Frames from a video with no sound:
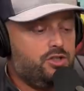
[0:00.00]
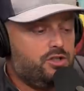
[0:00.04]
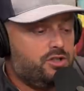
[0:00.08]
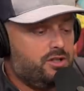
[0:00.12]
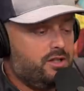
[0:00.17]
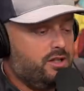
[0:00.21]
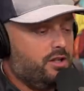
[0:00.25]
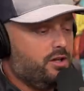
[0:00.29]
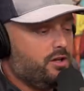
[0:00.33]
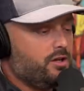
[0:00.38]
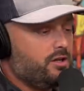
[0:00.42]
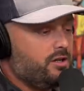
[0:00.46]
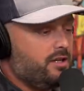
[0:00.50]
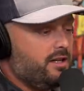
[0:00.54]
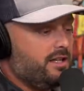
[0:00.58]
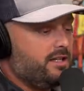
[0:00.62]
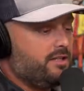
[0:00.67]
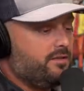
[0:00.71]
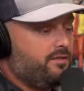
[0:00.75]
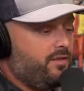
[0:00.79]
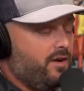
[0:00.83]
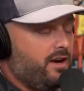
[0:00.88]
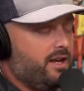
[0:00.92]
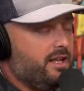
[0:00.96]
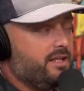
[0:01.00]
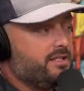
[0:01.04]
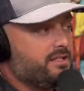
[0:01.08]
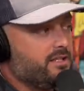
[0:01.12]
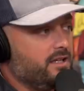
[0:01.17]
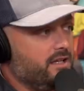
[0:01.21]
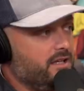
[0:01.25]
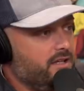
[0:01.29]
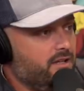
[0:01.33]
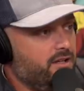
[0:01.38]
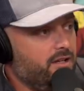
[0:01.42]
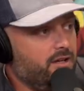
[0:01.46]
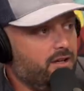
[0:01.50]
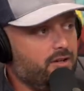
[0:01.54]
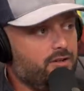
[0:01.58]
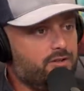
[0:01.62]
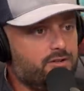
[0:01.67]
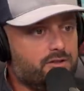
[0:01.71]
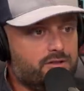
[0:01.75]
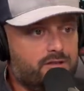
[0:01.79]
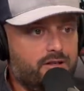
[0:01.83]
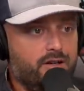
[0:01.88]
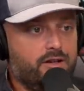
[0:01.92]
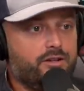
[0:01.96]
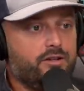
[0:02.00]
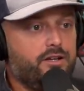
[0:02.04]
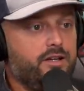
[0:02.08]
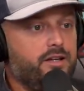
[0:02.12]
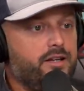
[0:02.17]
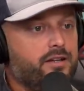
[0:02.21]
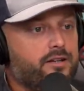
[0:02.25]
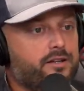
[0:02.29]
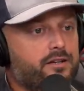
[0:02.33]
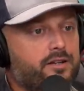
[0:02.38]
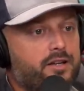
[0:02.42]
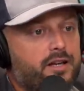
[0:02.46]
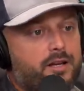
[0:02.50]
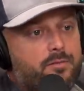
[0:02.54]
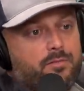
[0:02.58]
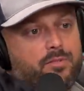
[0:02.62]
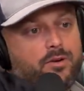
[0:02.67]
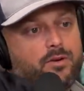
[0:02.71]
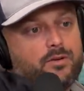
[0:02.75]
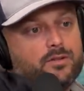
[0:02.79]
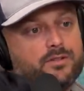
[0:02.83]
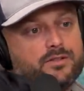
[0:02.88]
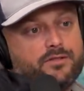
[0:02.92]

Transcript: just... It's funny. It's like, you know, you're just hungry hippo.